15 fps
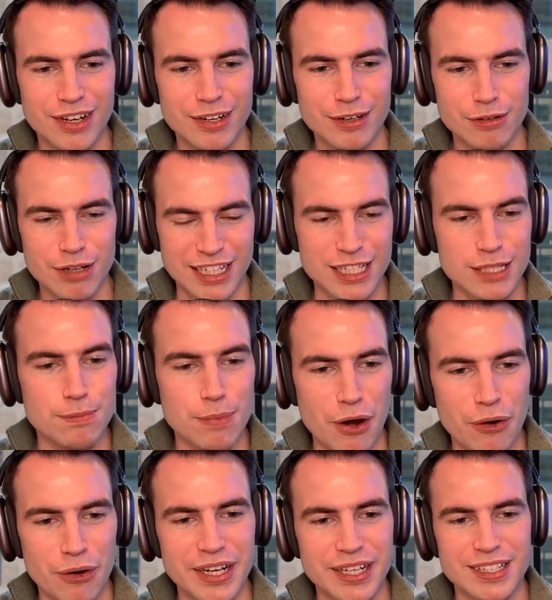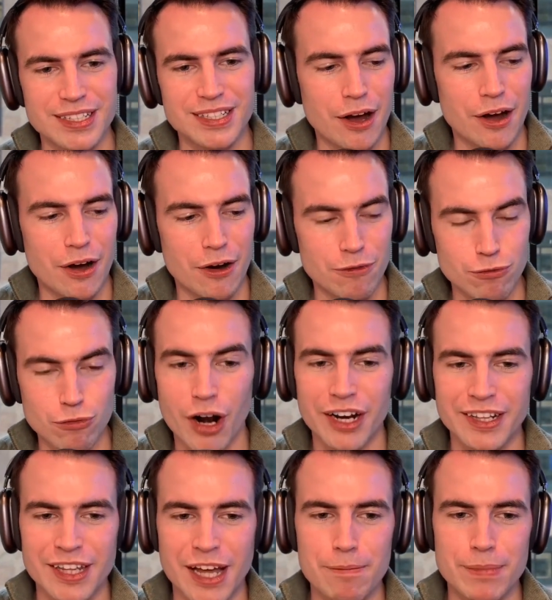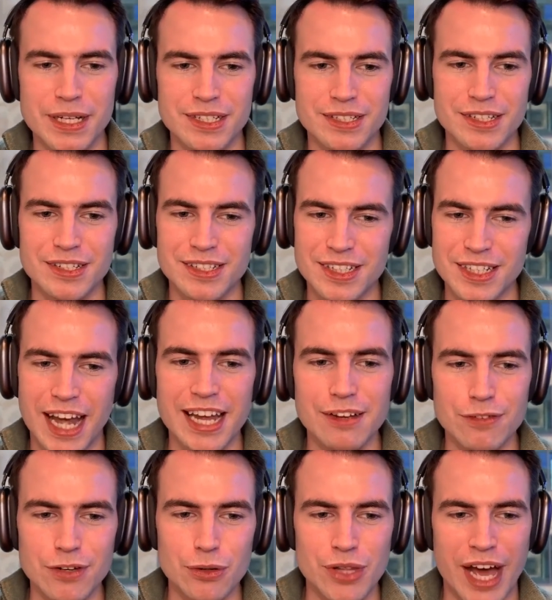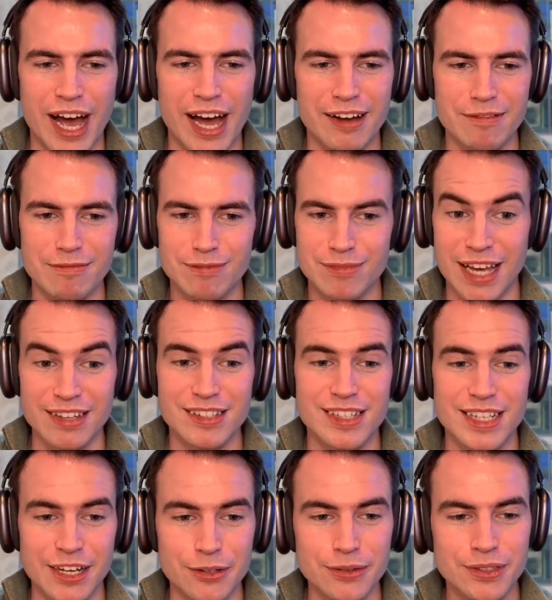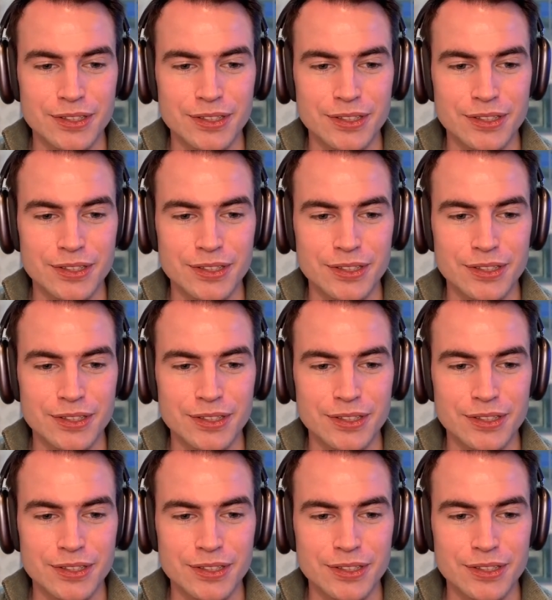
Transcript: experience of running that business gave you that skill?